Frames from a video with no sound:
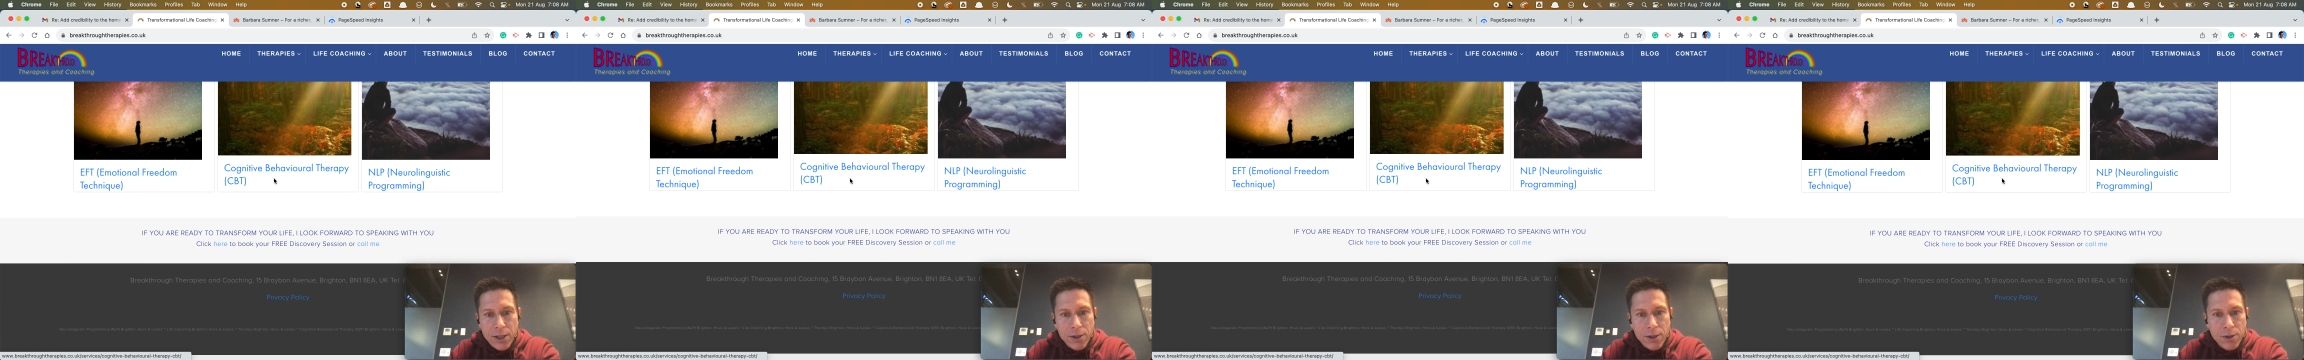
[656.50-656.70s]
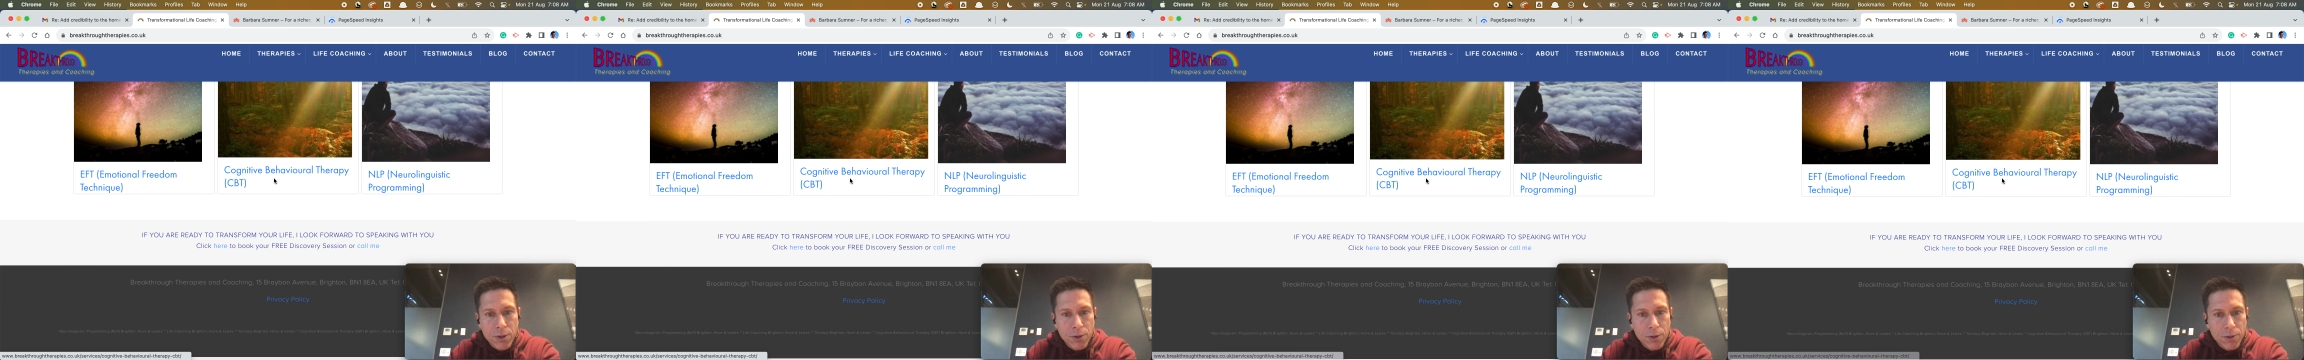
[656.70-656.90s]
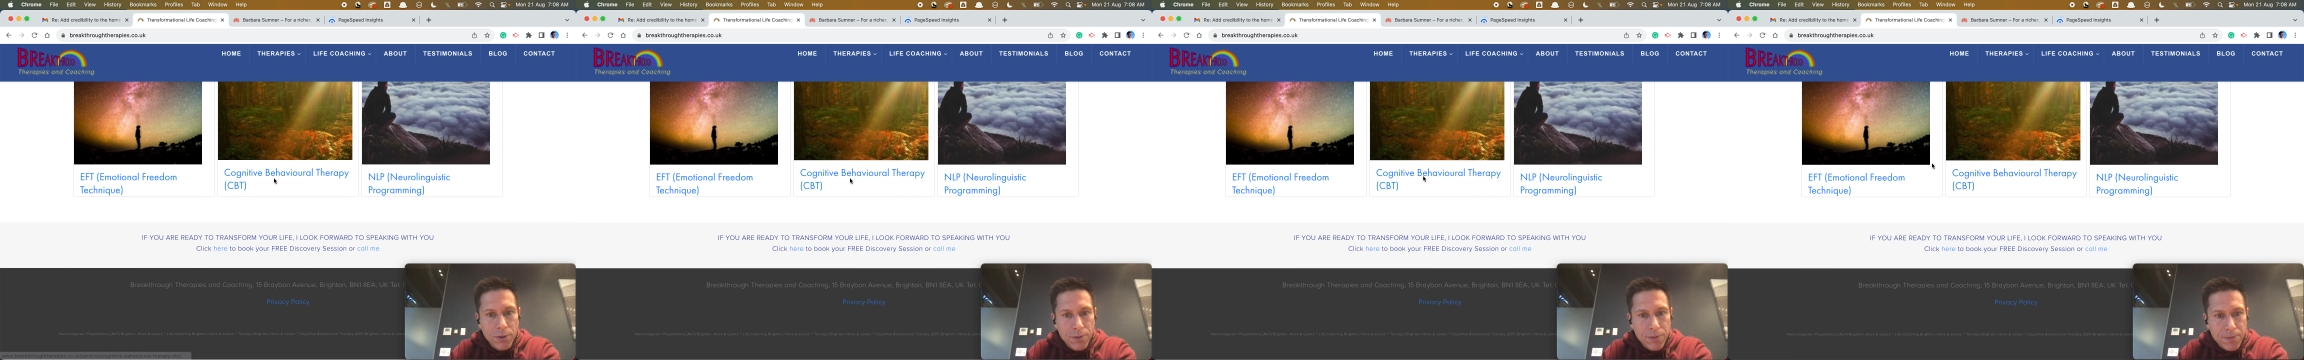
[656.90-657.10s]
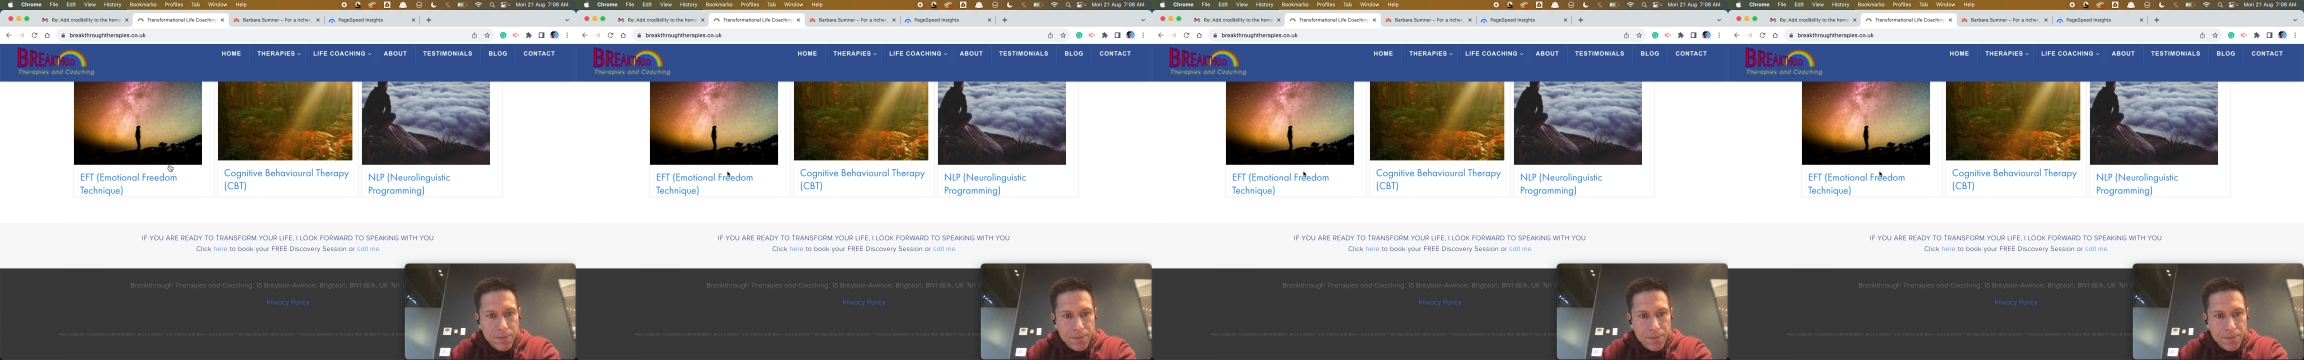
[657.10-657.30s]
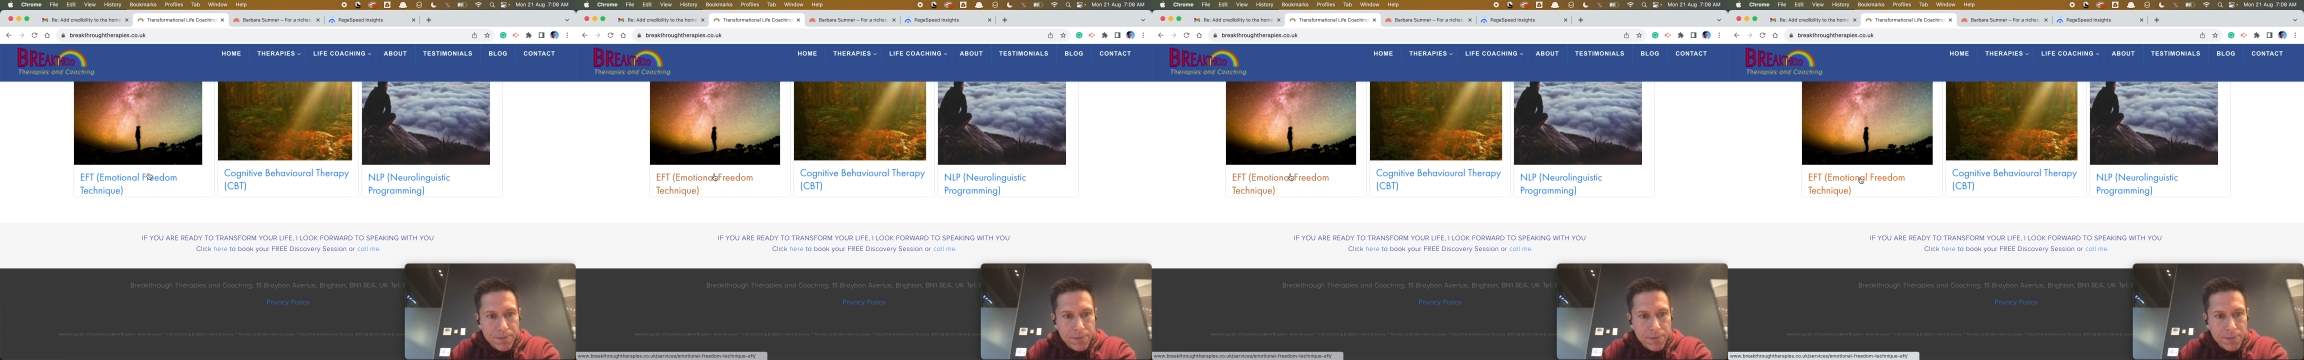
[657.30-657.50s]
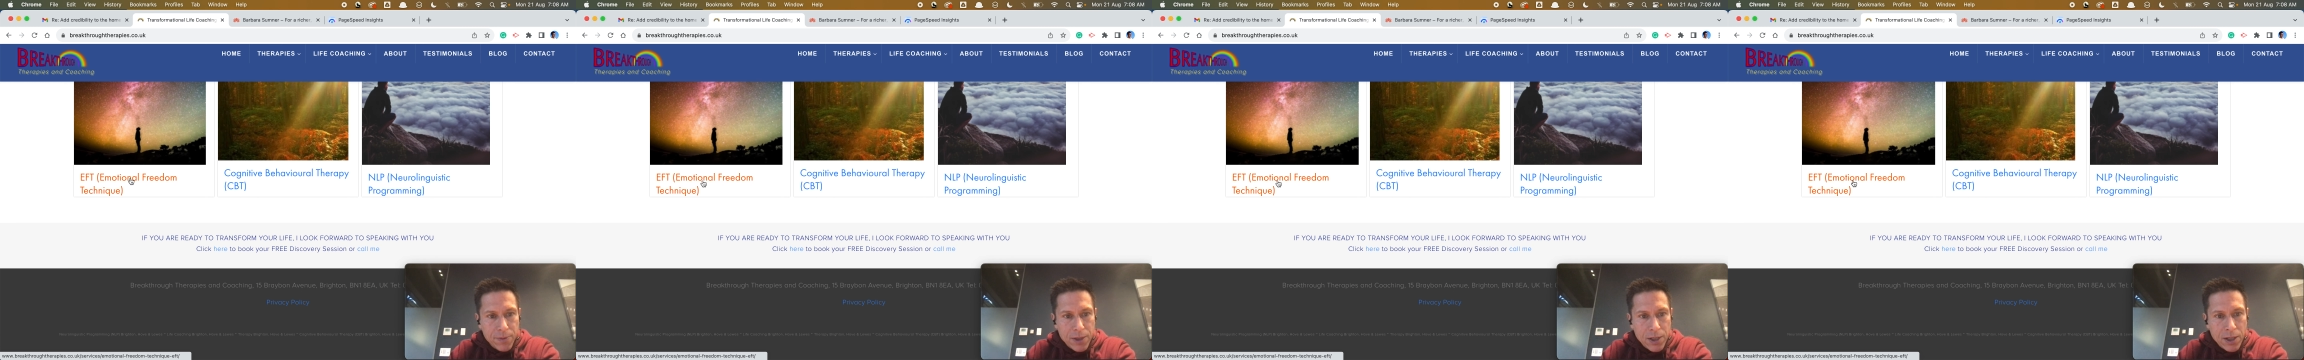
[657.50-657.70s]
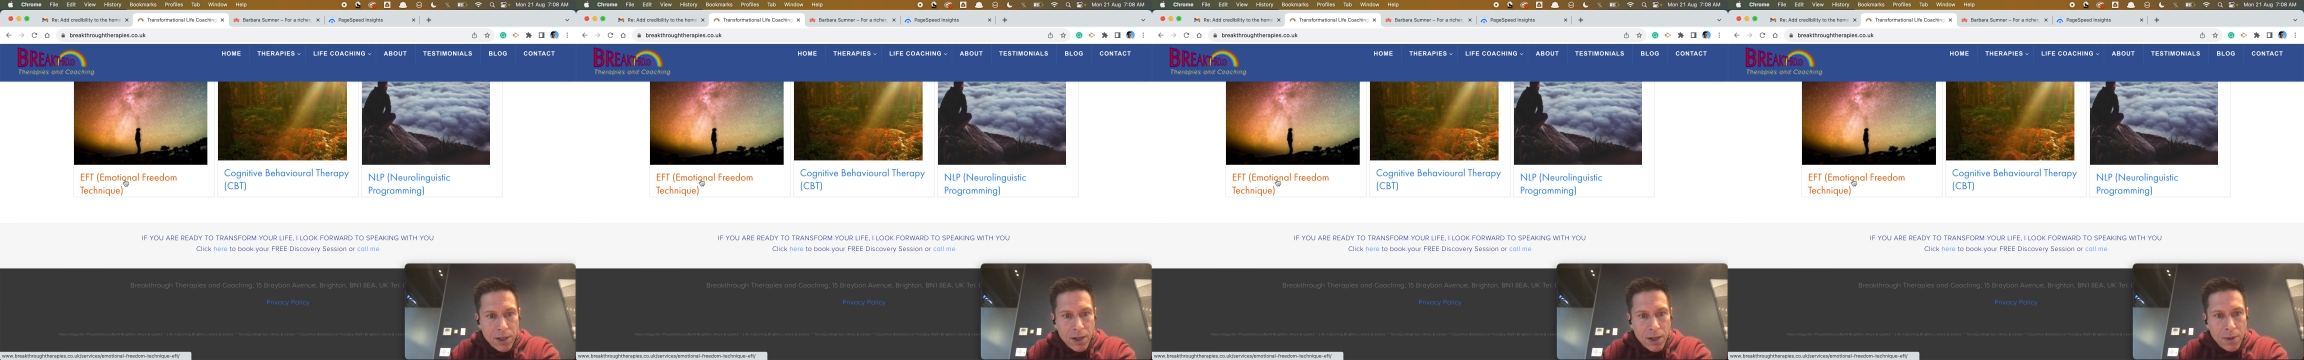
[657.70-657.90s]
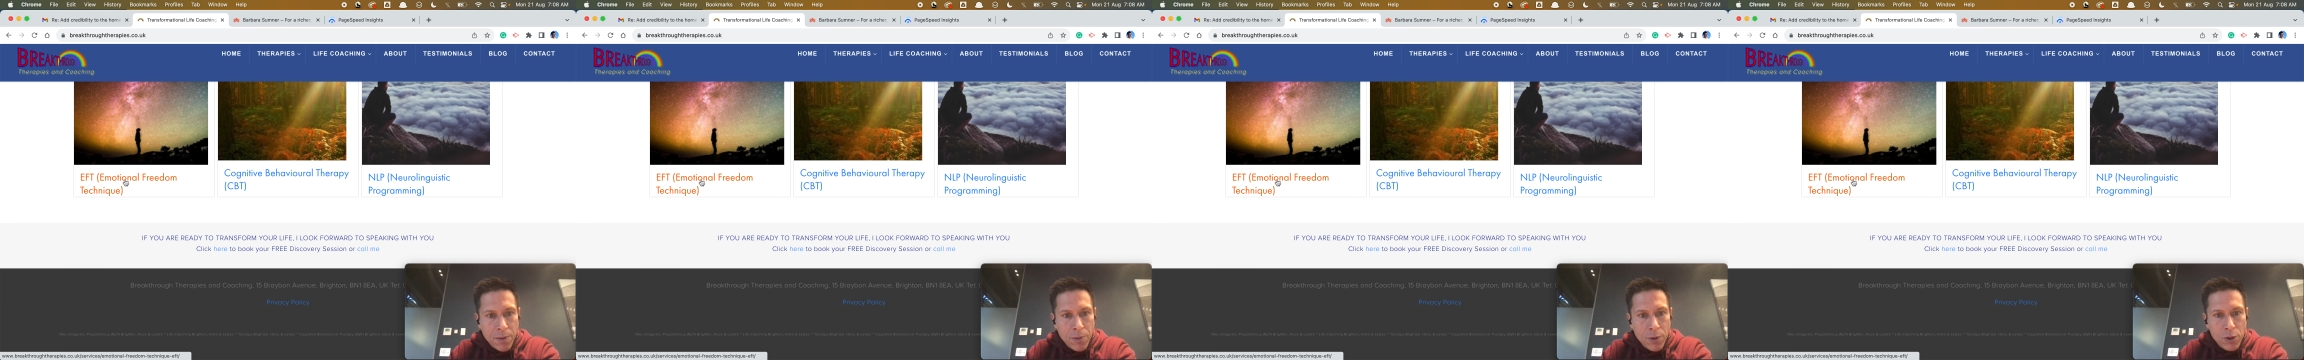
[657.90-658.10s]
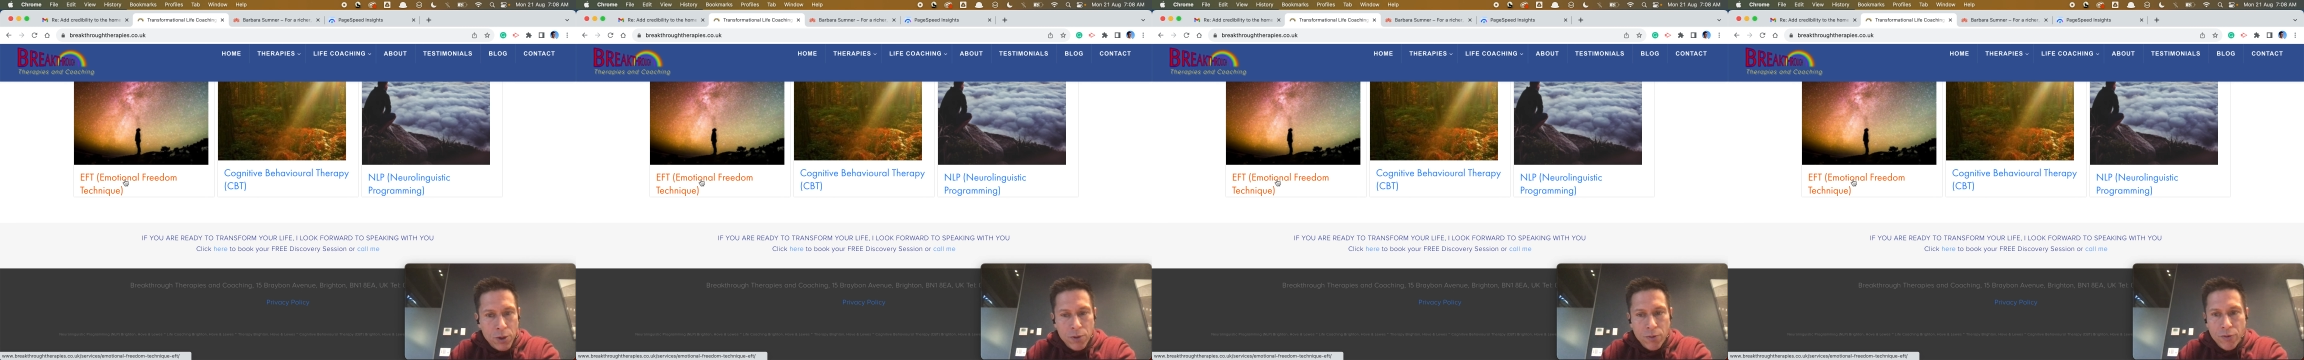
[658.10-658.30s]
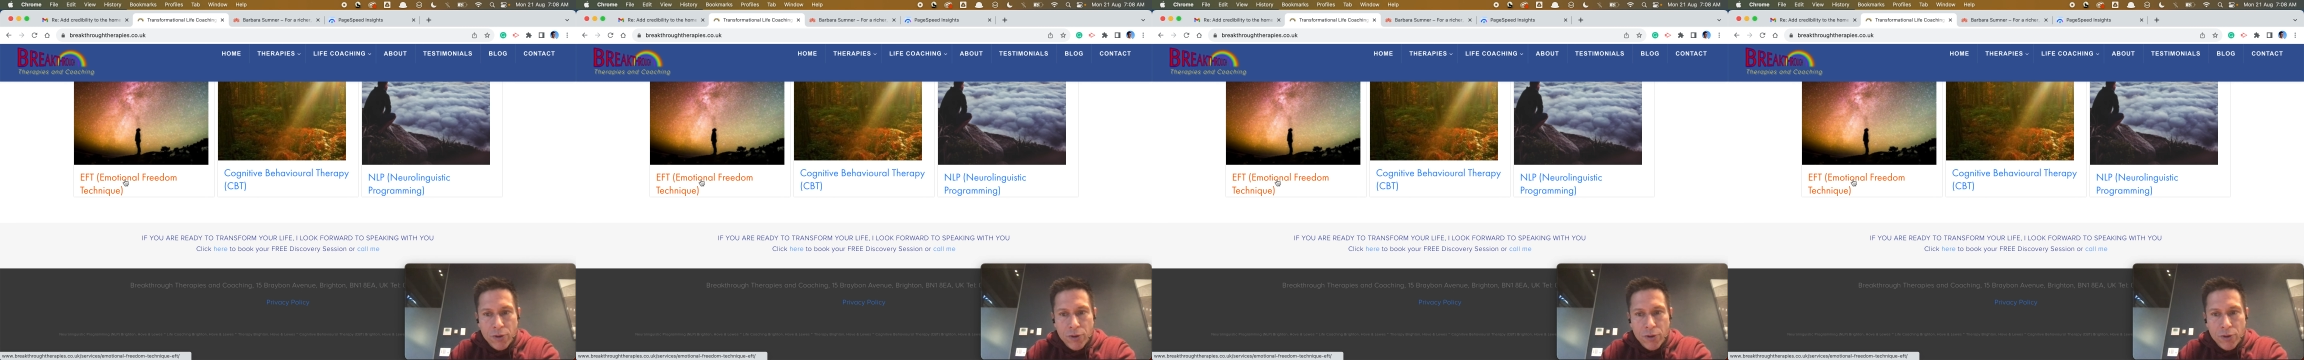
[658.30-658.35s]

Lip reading: cool. Emotional